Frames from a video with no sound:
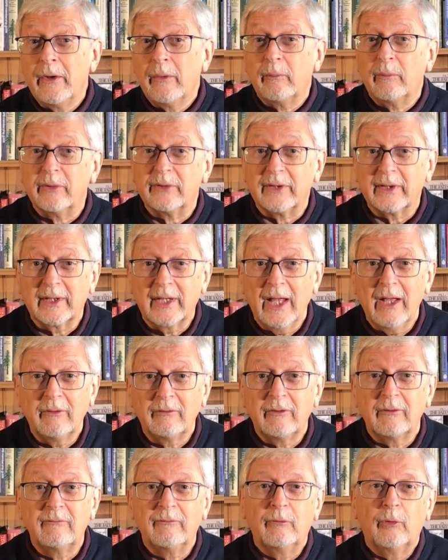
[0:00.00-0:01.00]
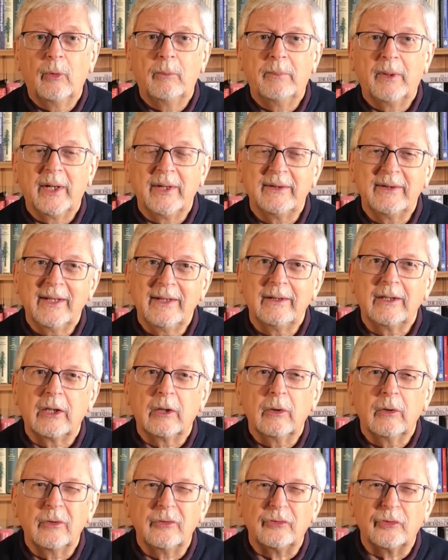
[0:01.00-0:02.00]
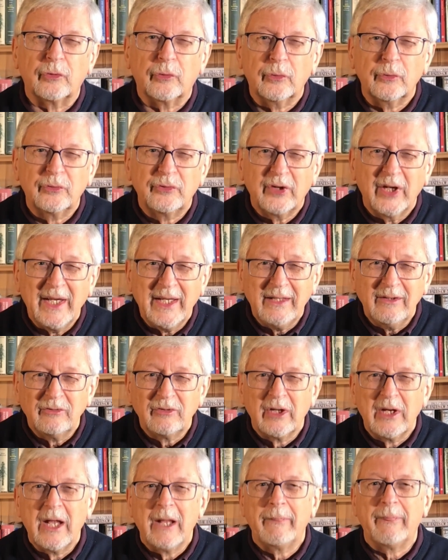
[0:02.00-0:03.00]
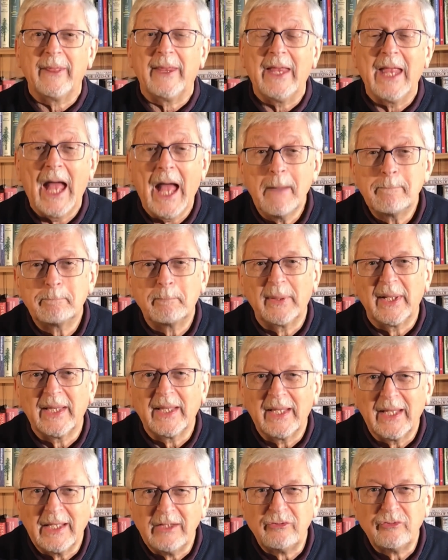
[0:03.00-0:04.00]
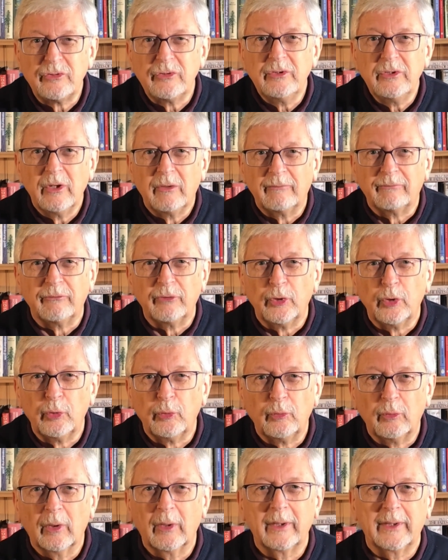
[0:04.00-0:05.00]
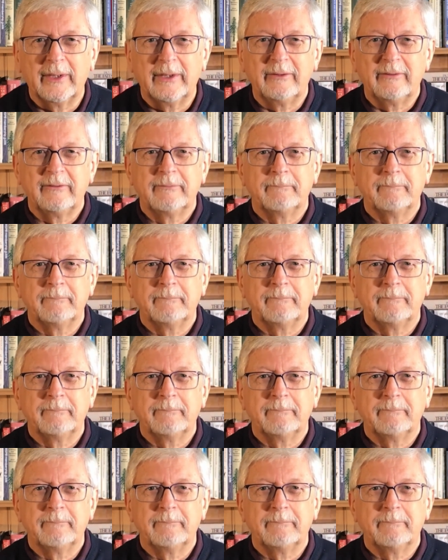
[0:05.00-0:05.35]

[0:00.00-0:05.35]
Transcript: was accounted for by technological change, the application of new knowledge.